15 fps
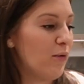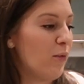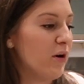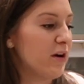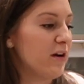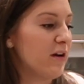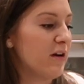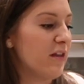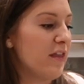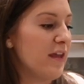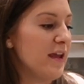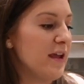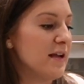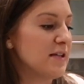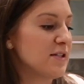ordered
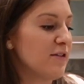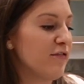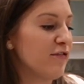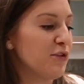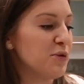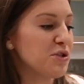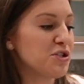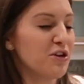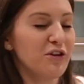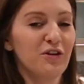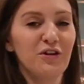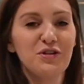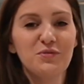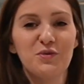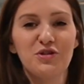these fruit
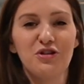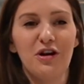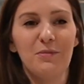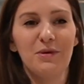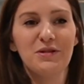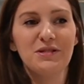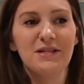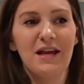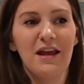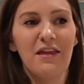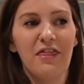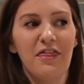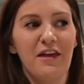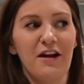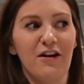circles, which are almost
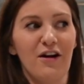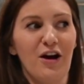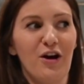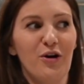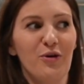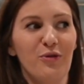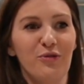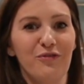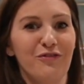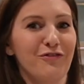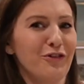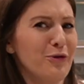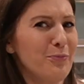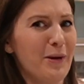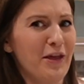like their own
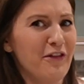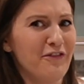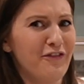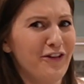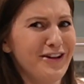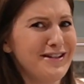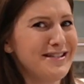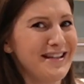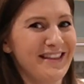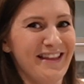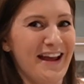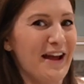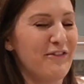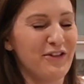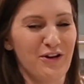Fruit by the Foot, and they
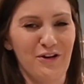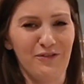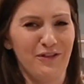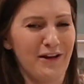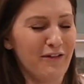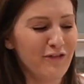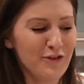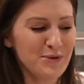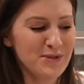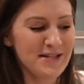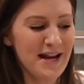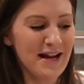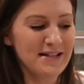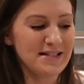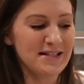have their own like fruit
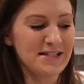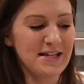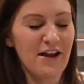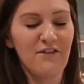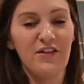snacks and stuff.